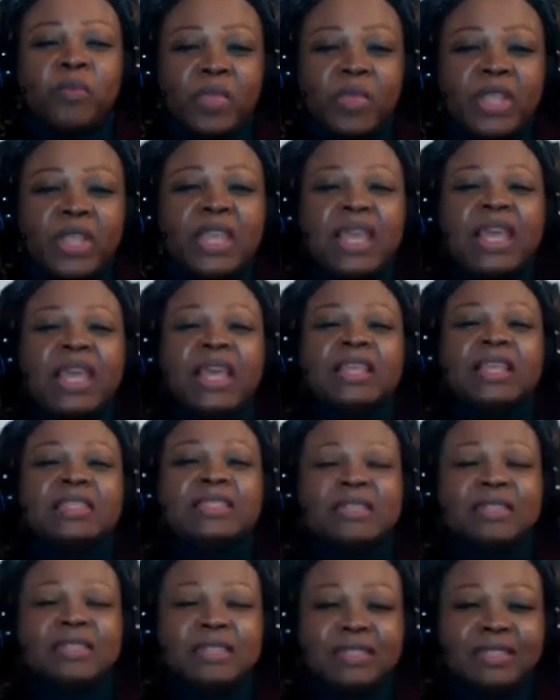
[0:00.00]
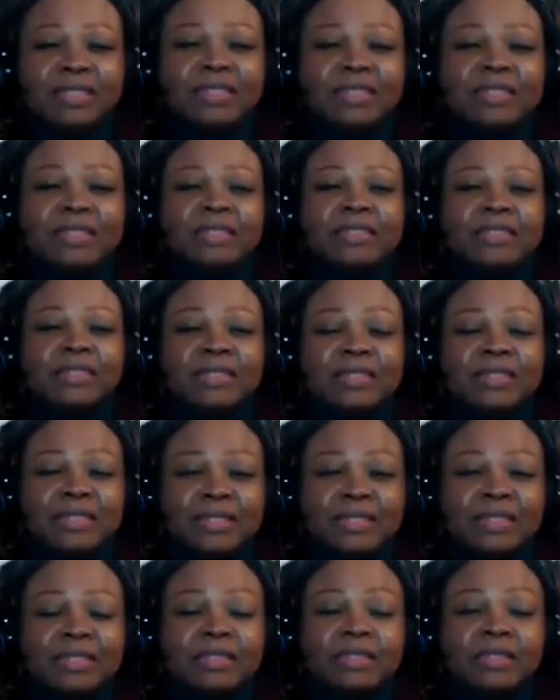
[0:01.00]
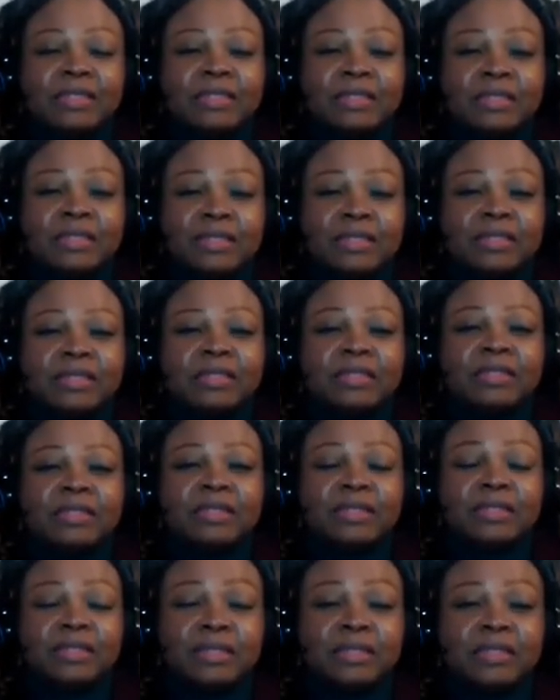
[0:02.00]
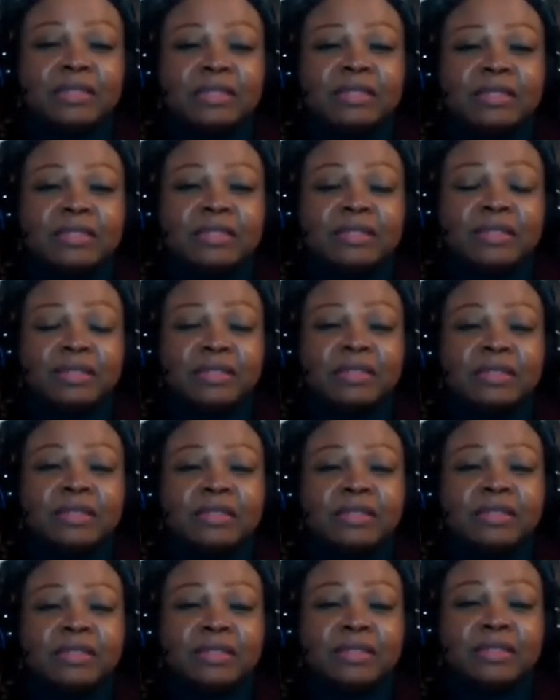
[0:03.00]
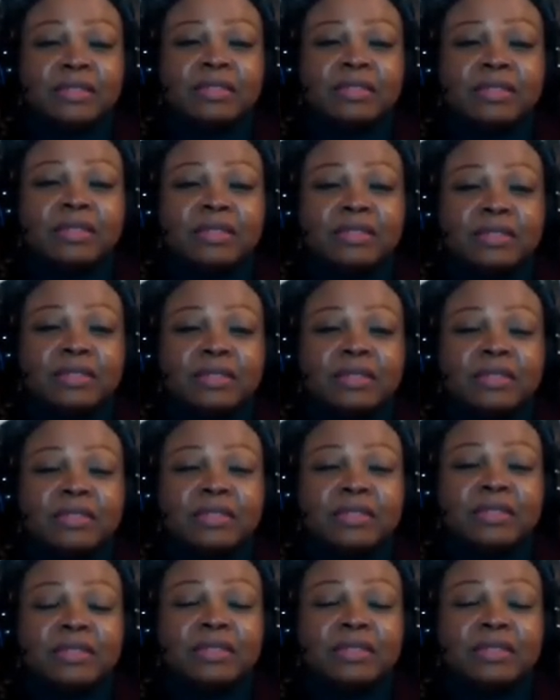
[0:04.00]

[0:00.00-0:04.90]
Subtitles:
No words are spoken by the person on screen.